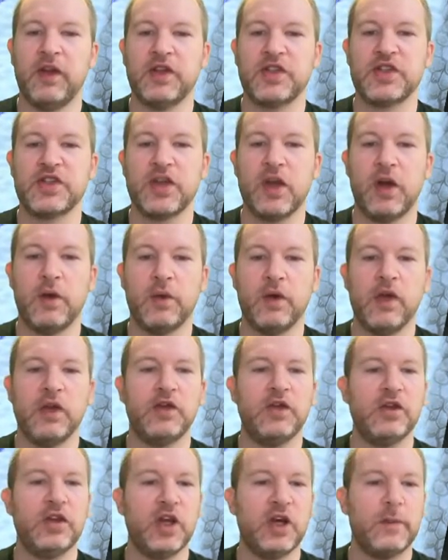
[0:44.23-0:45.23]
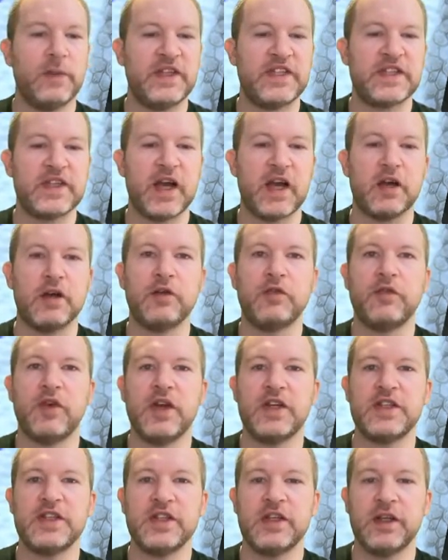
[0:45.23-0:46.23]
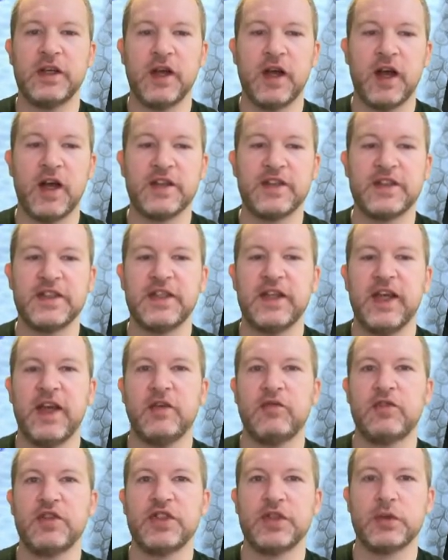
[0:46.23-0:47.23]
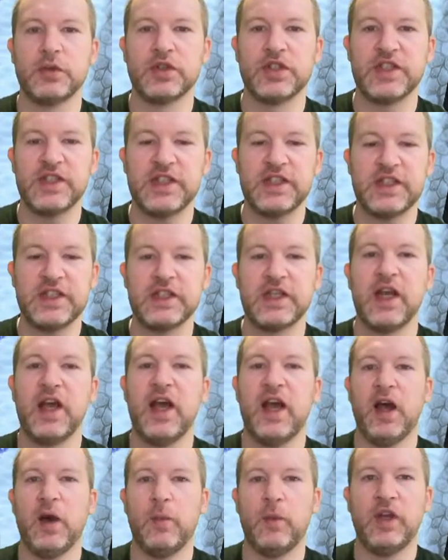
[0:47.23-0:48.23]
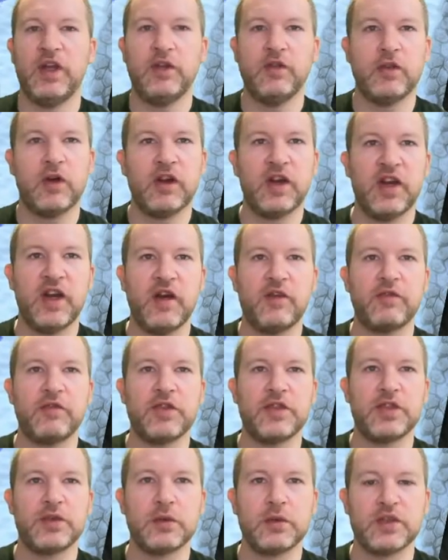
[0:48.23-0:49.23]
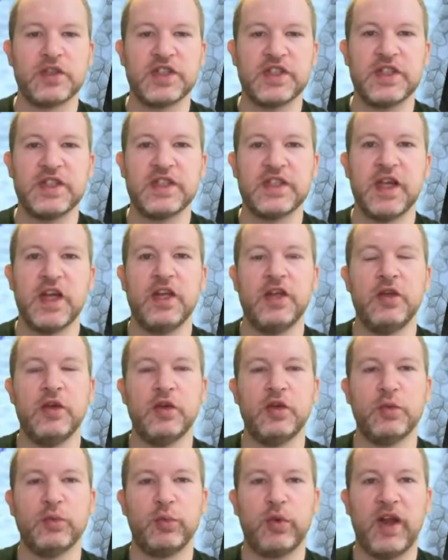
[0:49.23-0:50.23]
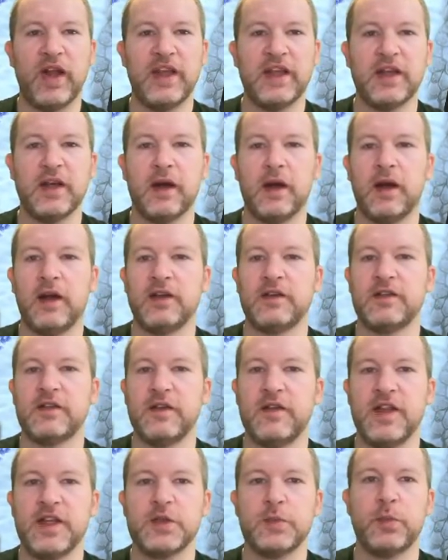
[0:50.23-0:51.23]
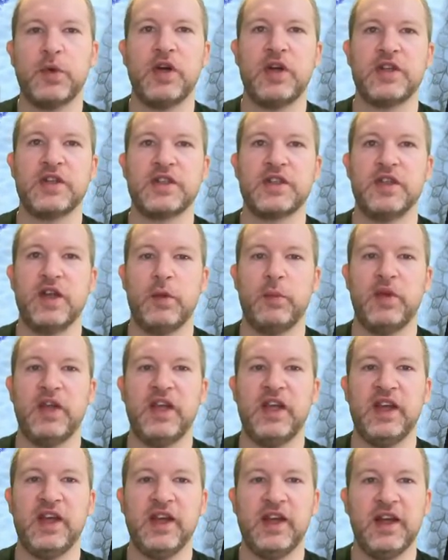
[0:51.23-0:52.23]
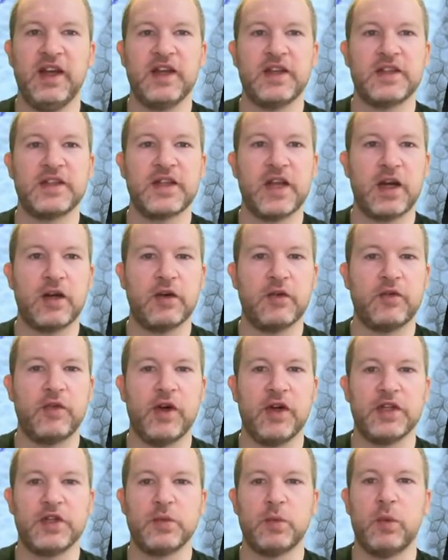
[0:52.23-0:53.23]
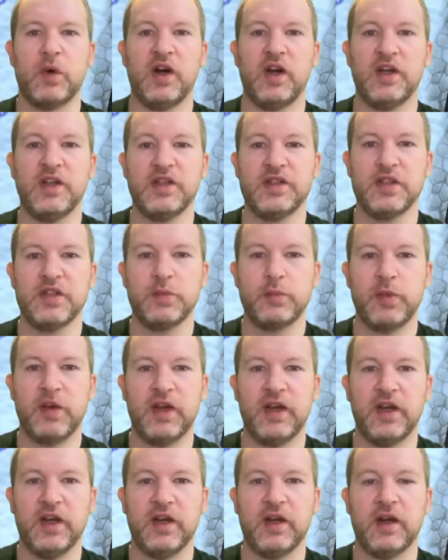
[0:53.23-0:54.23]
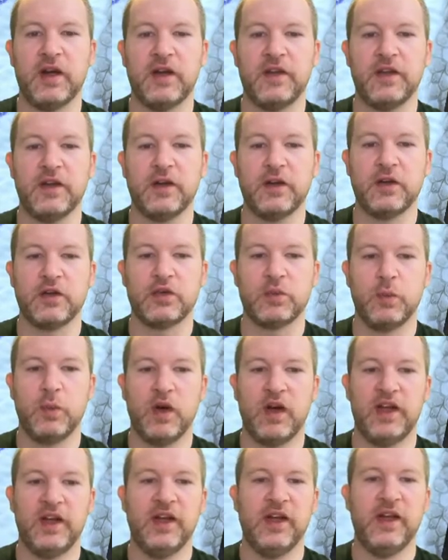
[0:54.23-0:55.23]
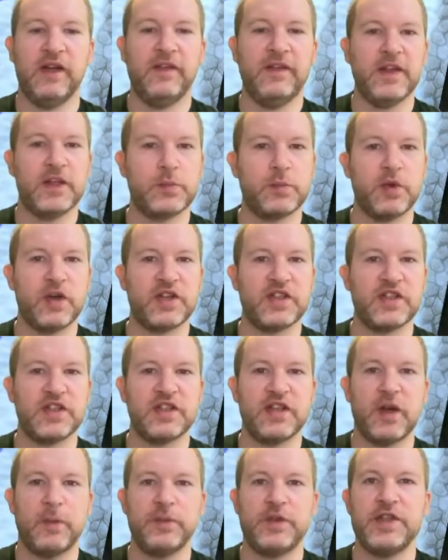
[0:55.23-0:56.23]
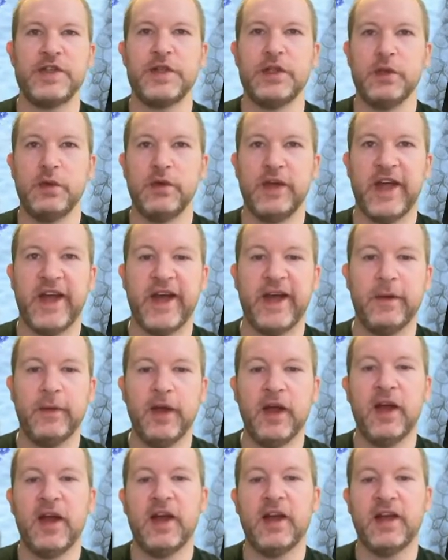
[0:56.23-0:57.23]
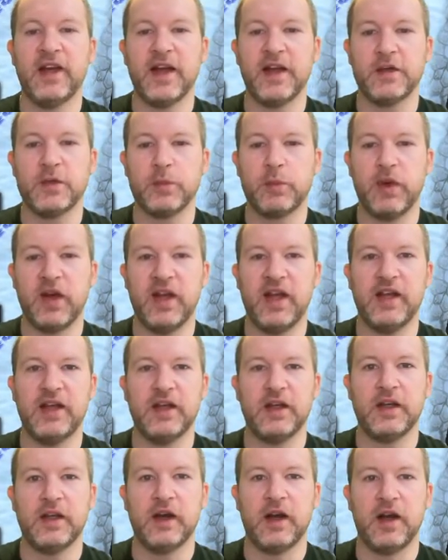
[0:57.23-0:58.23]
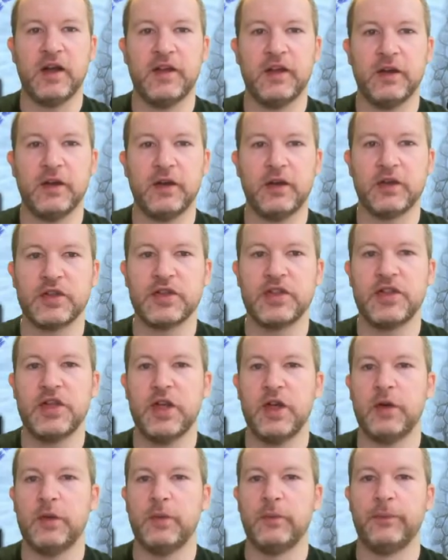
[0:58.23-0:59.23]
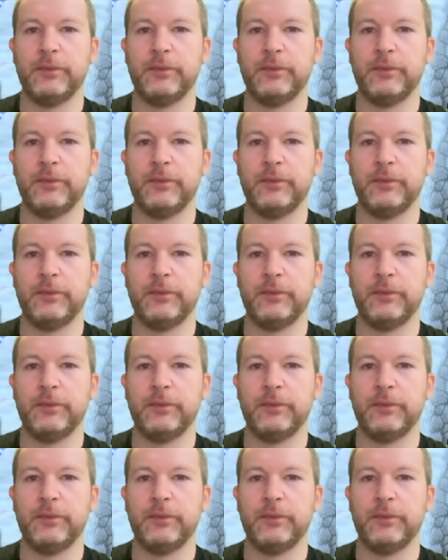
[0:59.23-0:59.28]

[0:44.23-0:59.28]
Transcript: So you're going to be sacrificing cards to get resources, and when you've got enough resources, you can play cards. So this person up here has sacrificed 1, so he's played a card that costs 1. This person's up to 2 now, and now has played a card that costs 2.